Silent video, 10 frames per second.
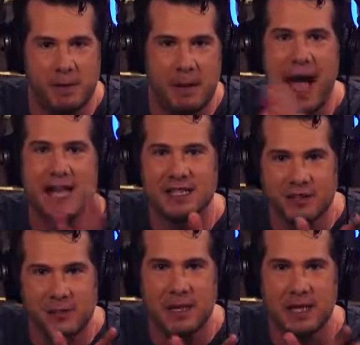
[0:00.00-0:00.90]
The
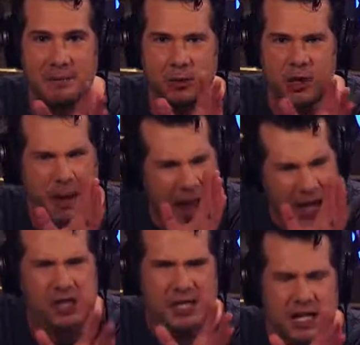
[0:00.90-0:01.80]
positive speaking bullcrap. I
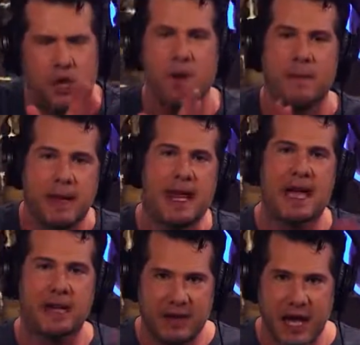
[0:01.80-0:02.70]
understand you don't want to be a
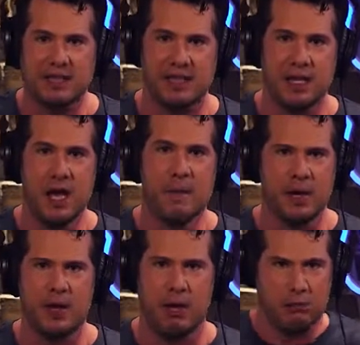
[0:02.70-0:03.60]
negative Nancy, but
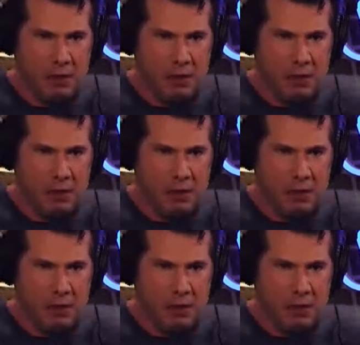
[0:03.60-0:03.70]
you know,